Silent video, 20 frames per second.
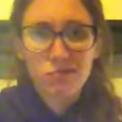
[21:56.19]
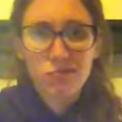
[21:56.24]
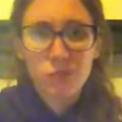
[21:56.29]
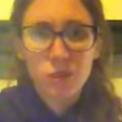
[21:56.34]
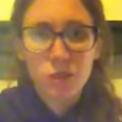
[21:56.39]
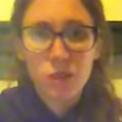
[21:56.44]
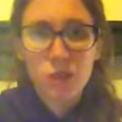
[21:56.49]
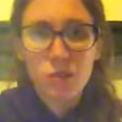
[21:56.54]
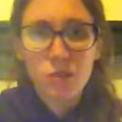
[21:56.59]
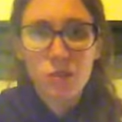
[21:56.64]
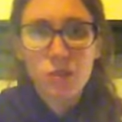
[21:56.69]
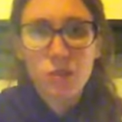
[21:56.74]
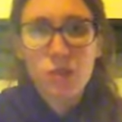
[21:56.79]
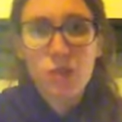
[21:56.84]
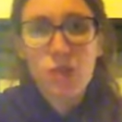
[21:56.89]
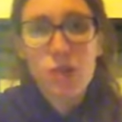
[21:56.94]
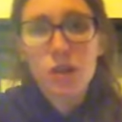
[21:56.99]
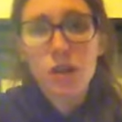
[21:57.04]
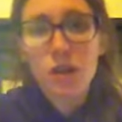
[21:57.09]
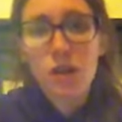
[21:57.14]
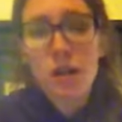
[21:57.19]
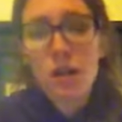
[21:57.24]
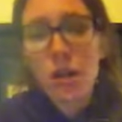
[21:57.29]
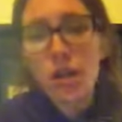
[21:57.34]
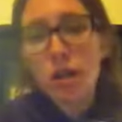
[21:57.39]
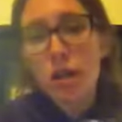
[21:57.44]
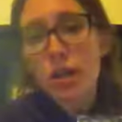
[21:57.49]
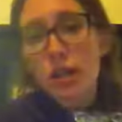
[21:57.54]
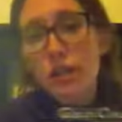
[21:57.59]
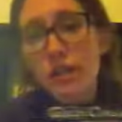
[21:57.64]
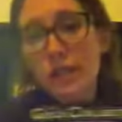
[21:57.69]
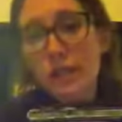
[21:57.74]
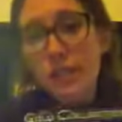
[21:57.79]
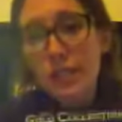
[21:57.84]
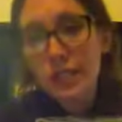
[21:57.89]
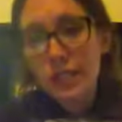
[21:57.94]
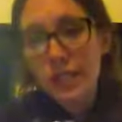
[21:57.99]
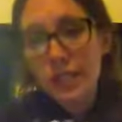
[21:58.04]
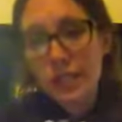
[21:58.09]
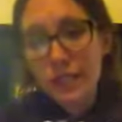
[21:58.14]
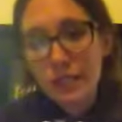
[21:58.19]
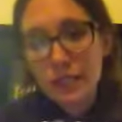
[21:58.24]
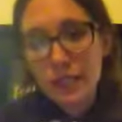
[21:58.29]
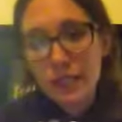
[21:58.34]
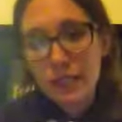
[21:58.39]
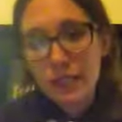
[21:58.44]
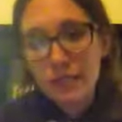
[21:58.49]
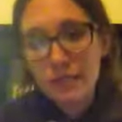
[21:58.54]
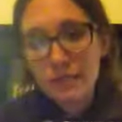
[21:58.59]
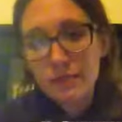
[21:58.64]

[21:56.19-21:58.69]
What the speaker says: Who knows? So I started this guy.